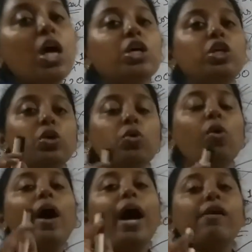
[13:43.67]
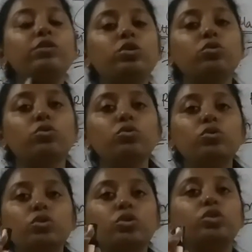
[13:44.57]
you have to
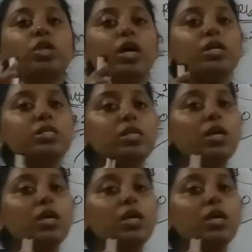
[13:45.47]
just